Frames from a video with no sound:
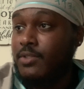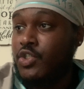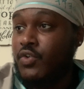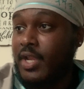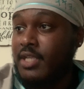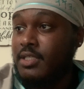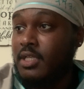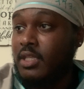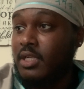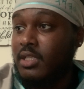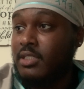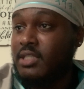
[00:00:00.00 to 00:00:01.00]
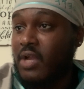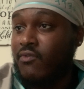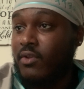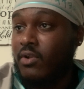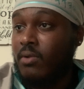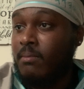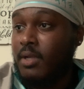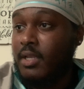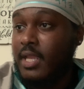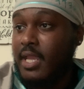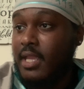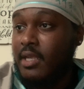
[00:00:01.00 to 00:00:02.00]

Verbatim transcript: Trains could literally stop running on Monday.